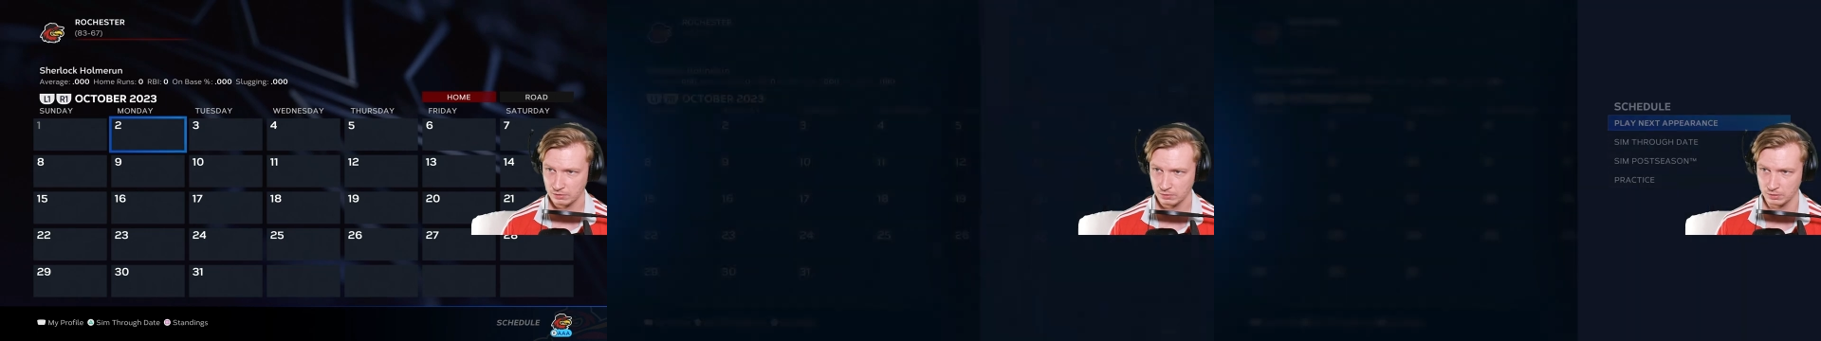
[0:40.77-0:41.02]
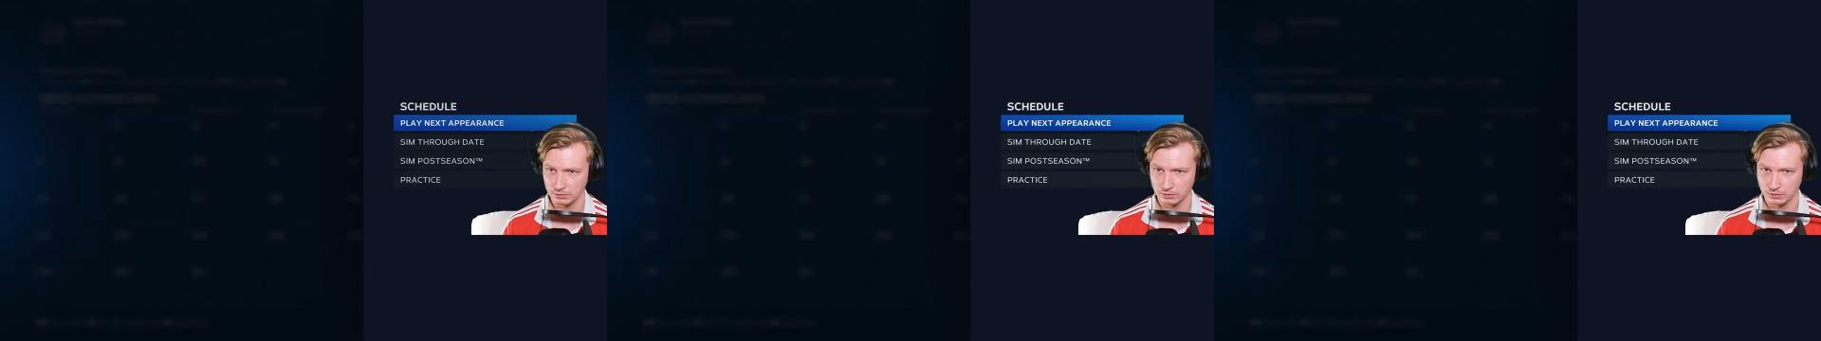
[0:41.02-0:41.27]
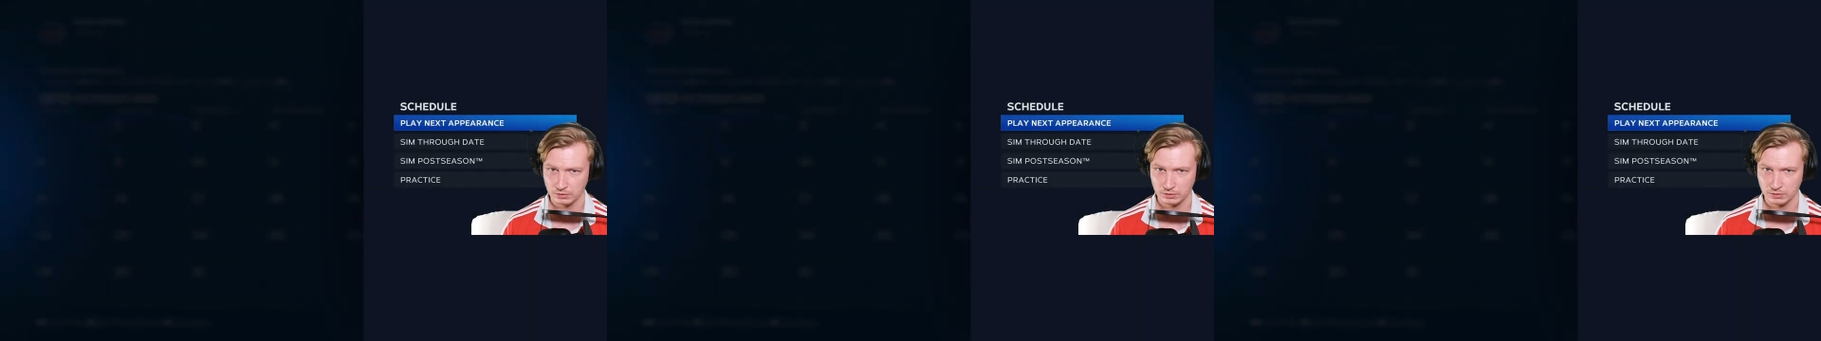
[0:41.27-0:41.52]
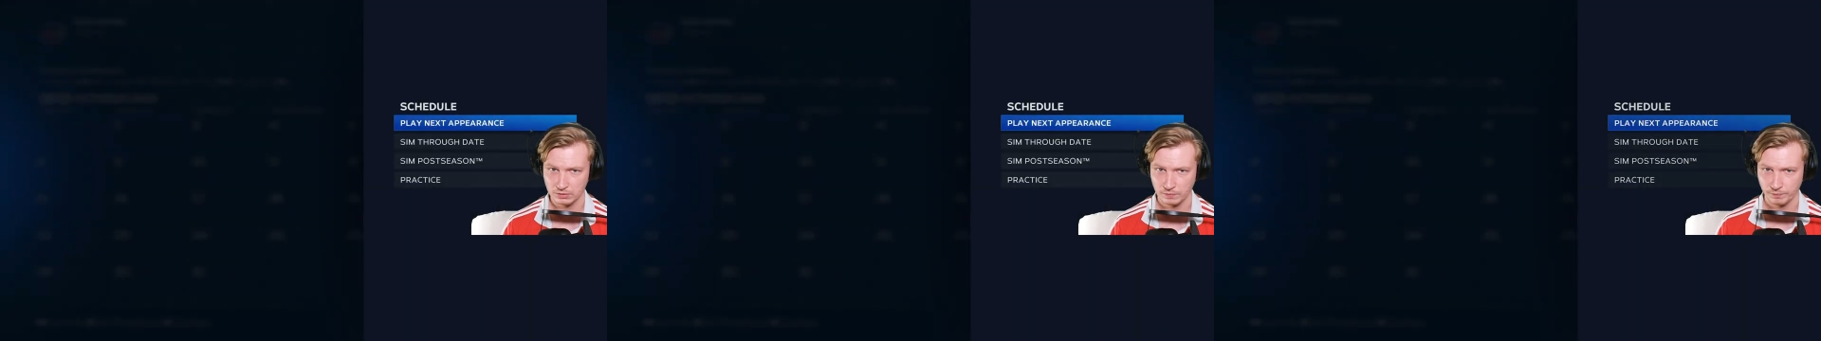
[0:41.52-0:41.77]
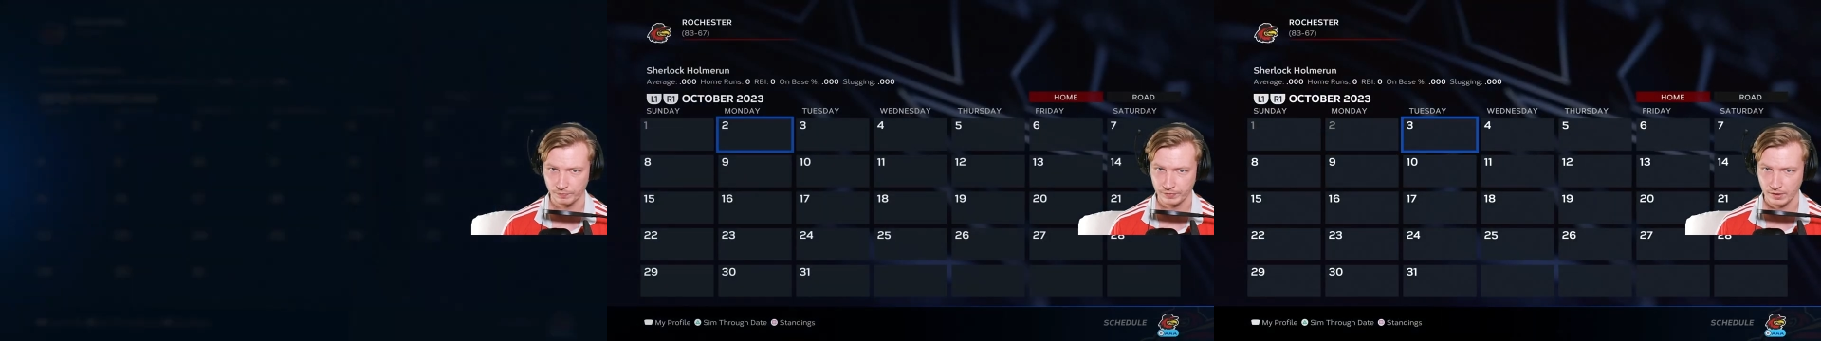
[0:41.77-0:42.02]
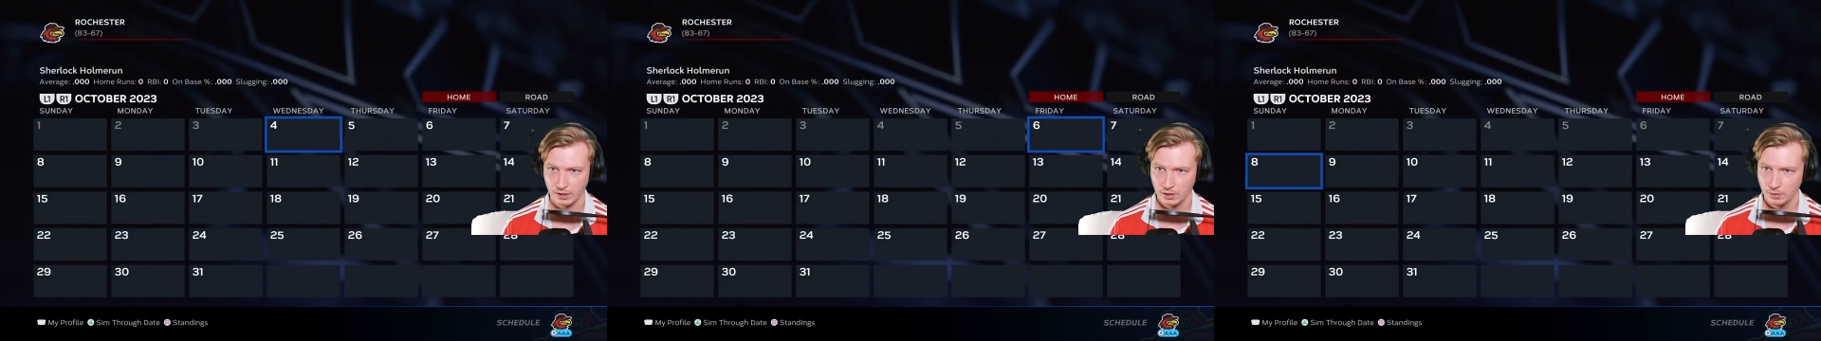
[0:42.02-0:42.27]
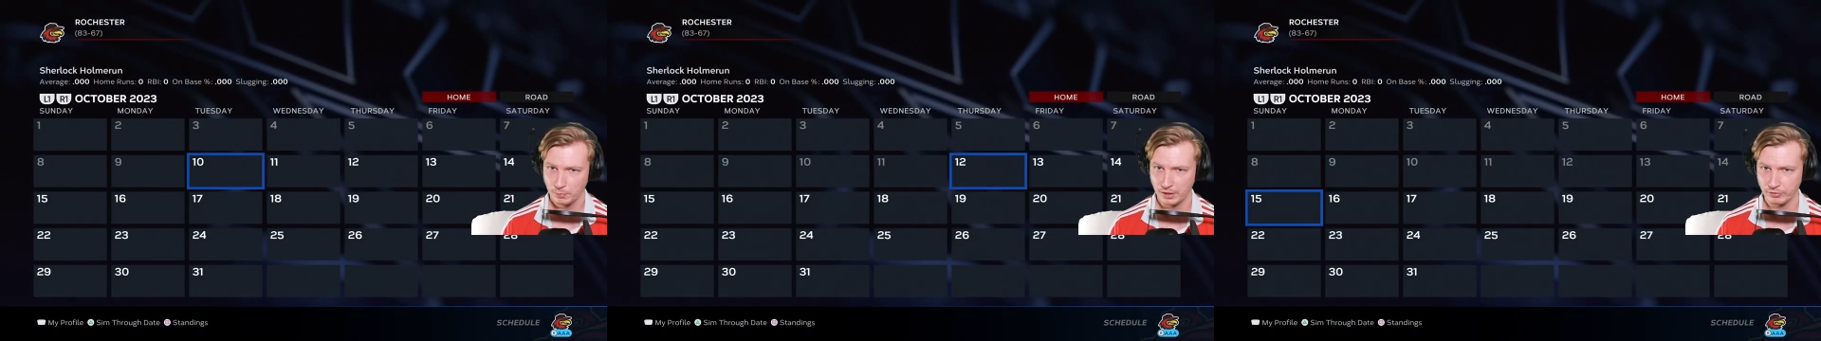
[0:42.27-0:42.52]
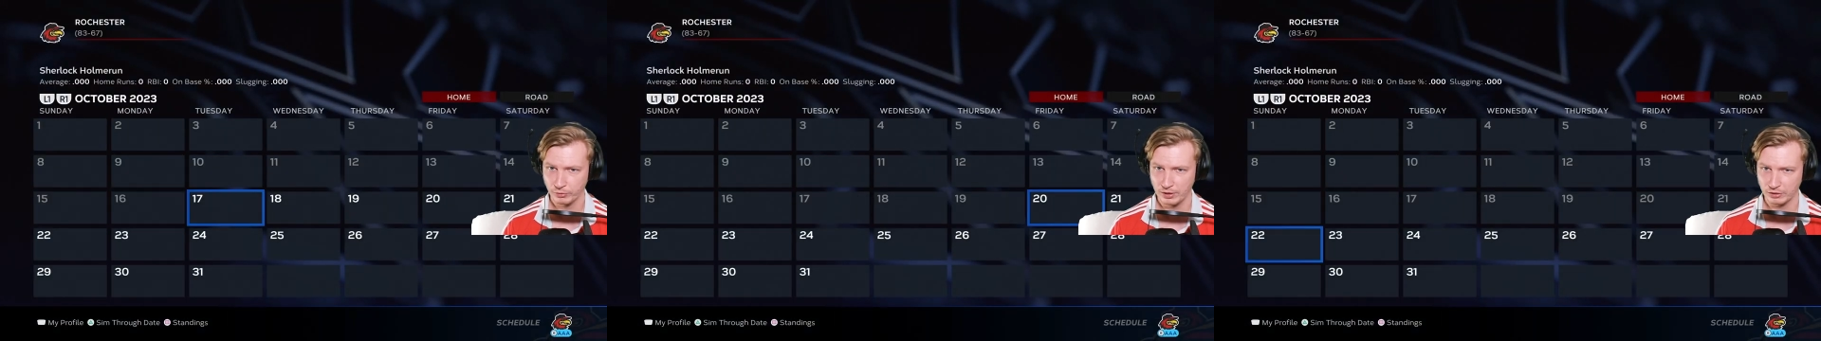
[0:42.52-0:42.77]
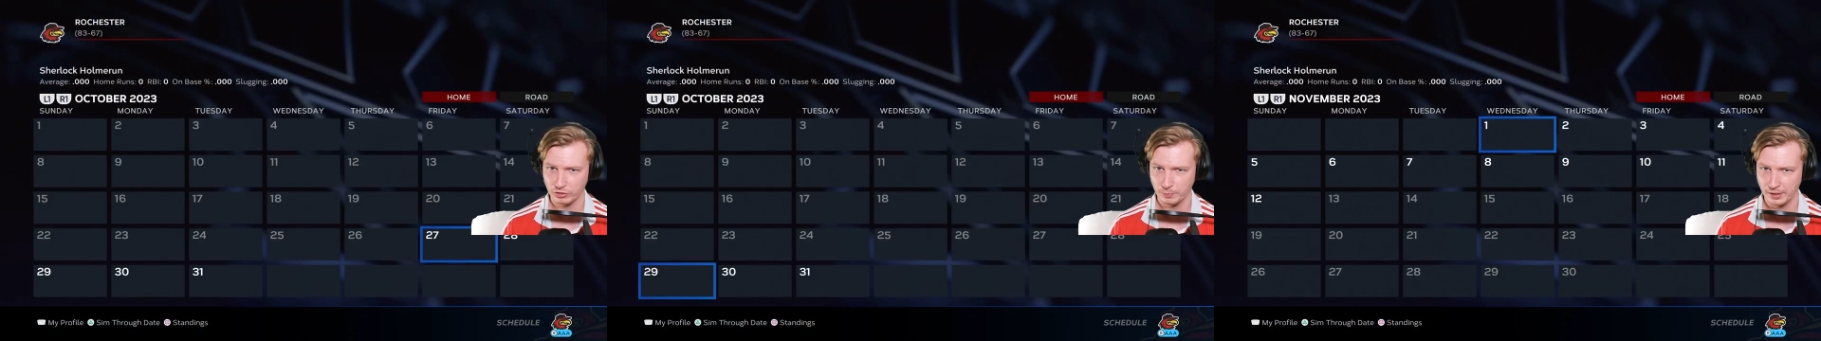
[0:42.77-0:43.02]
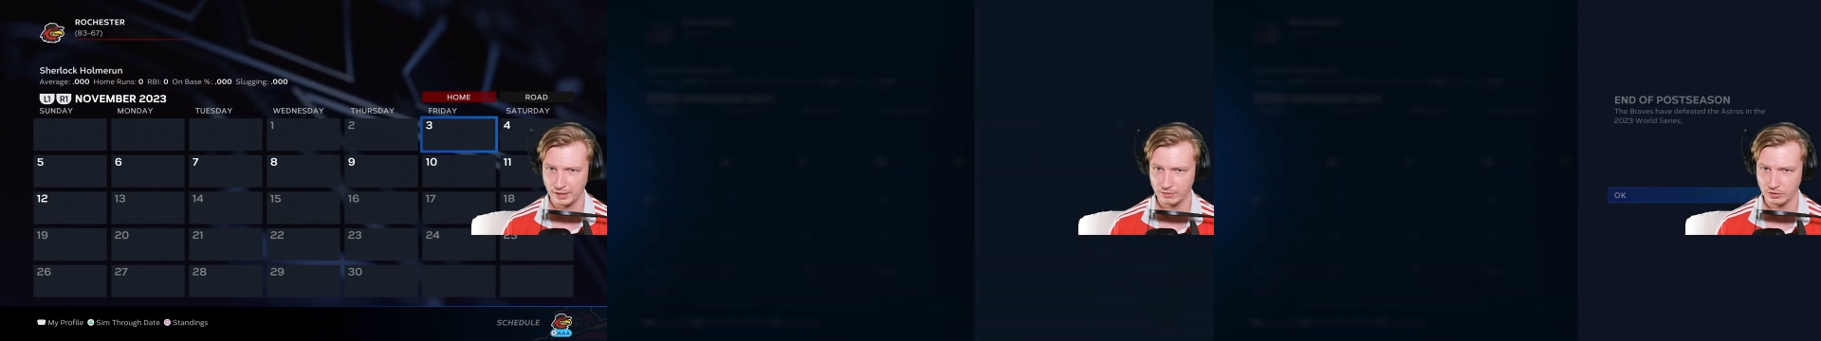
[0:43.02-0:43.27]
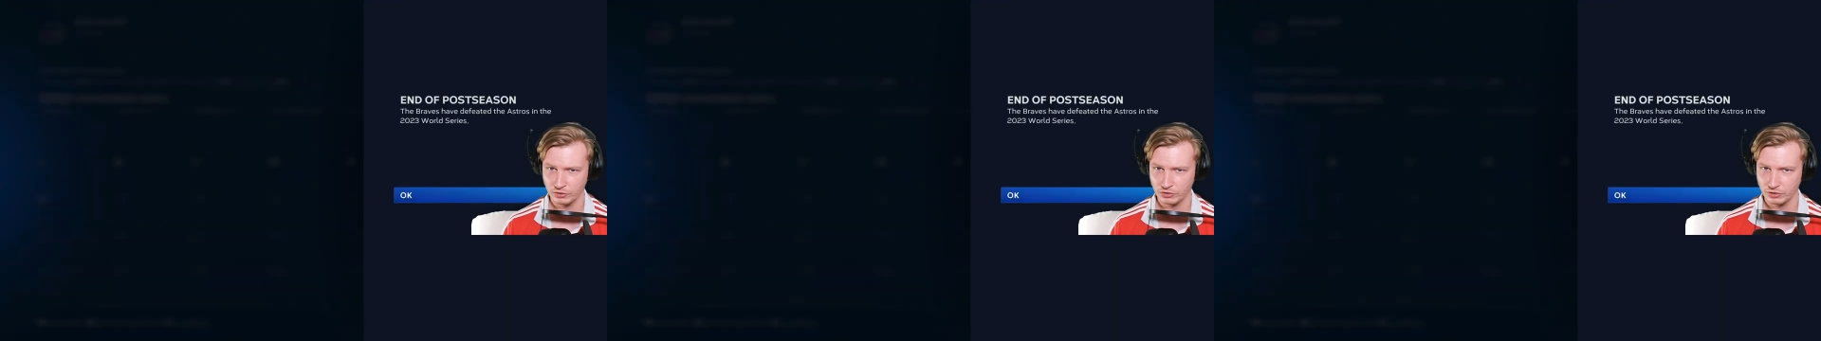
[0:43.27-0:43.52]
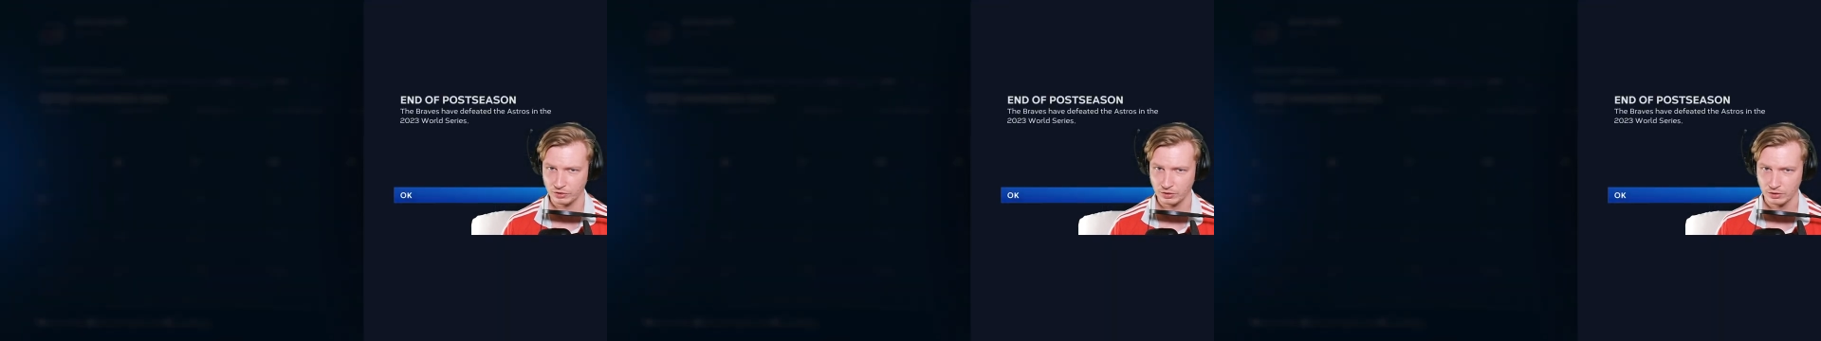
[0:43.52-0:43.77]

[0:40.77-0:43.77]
Well, play through next appearance.